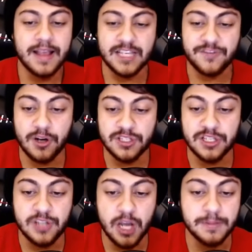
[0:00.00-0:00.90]
As far as
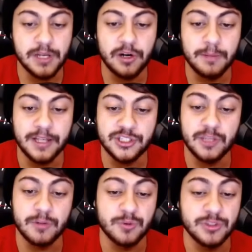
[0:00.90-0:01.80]
the dubs, I already
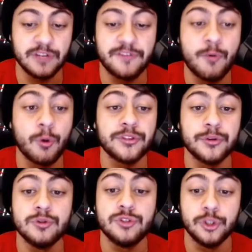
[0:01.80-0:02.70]
mentioned they were switching
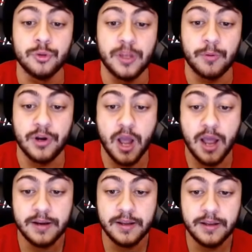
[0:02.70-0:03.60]
4-2. They were
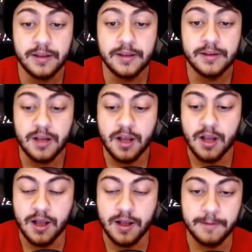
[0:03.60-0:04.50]
not
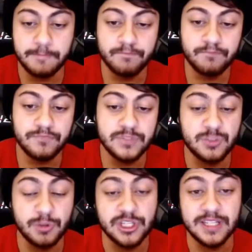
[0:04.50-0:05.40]

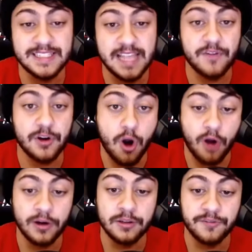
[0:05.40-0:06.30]
switching Steph on a
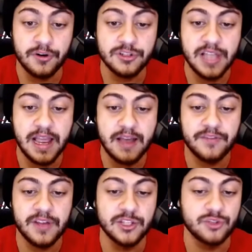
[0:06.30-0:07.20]
Harden in the first
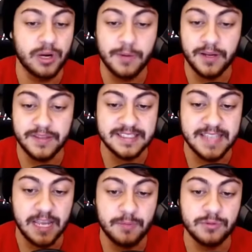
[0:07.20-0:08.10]
half, and Draymond the
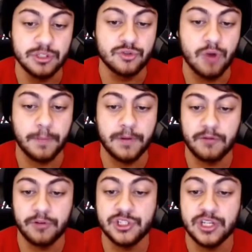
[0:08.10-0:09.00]
same. He was in drop
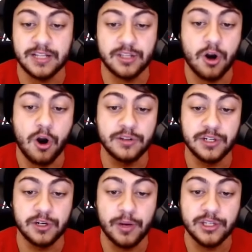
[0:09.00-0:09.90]
coverage, and I thought Harden
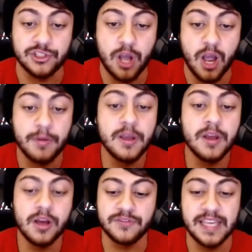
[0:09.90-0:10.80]
did a great job
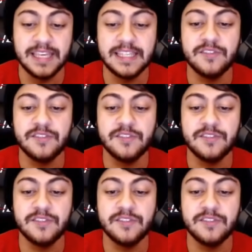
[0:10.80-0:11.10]
of taking